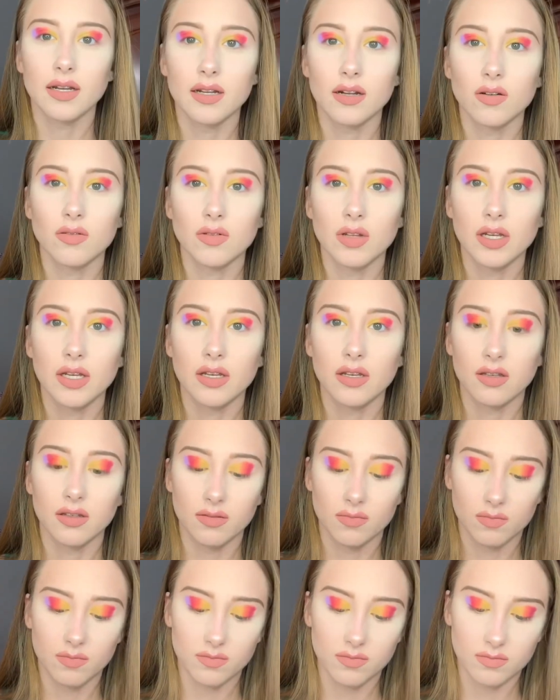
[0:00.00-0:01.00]
don't like
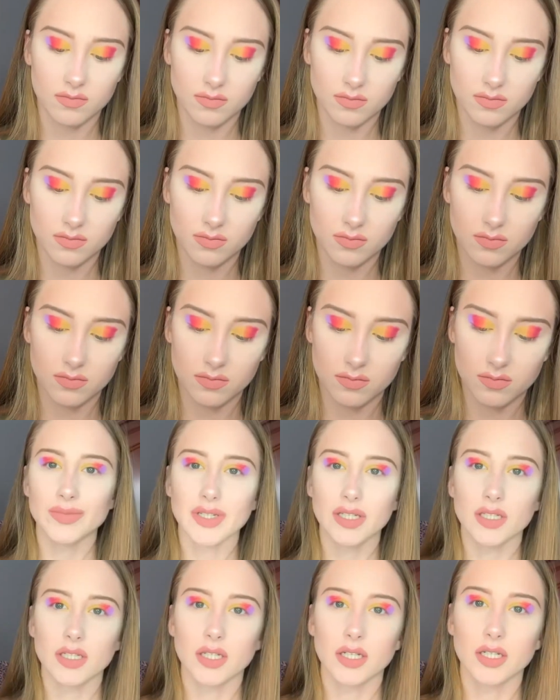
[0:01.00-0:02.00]
it.
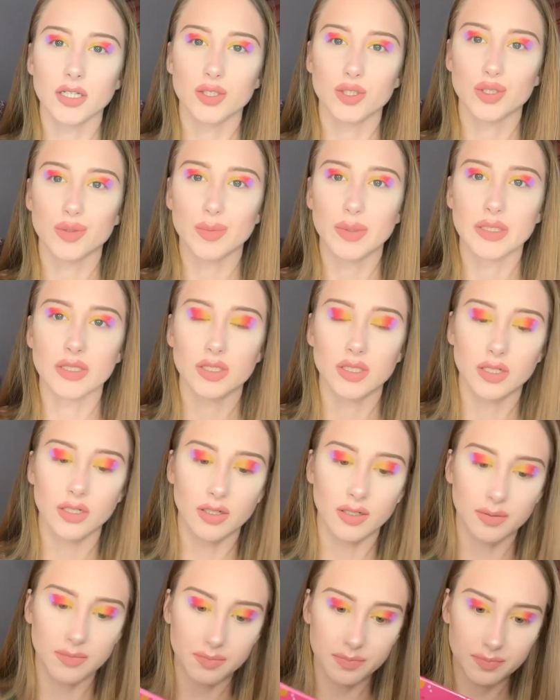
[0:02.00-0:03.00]
I think I just messed it
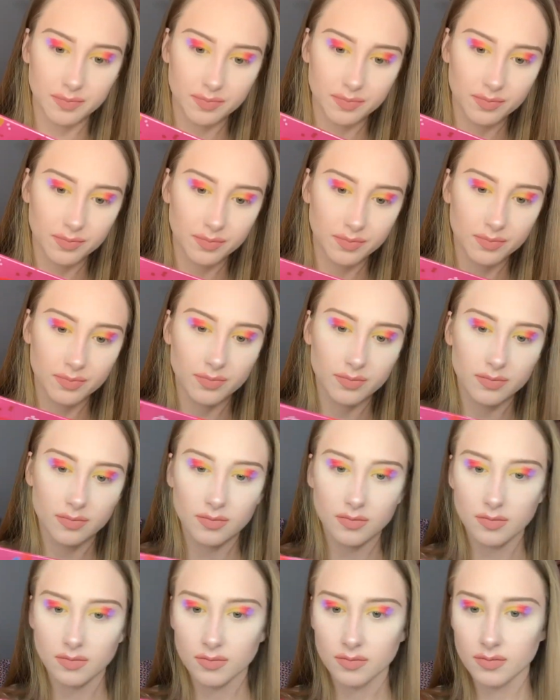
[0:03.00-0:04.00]
up.
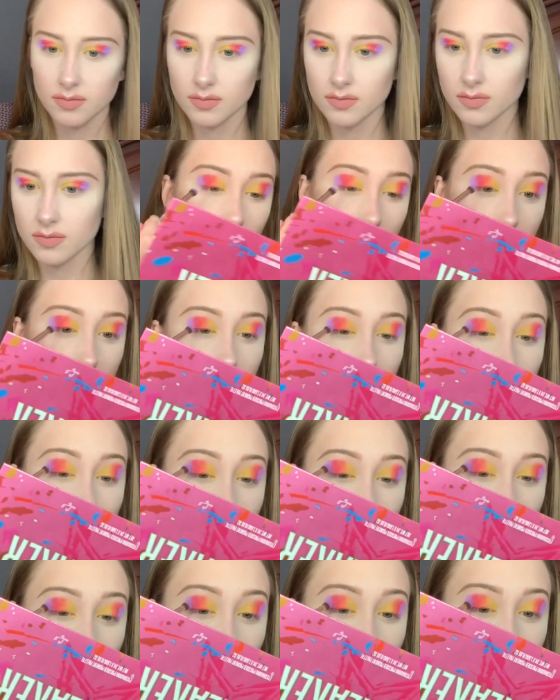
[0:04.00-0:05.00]
I add the
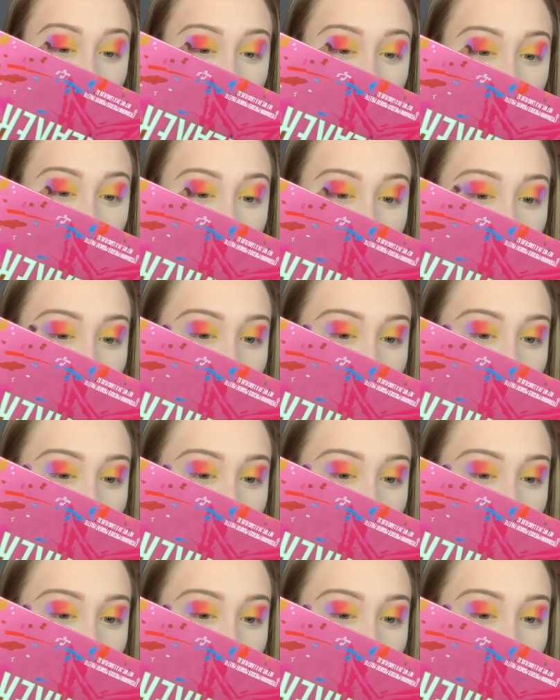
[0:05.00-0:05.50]
blue over it.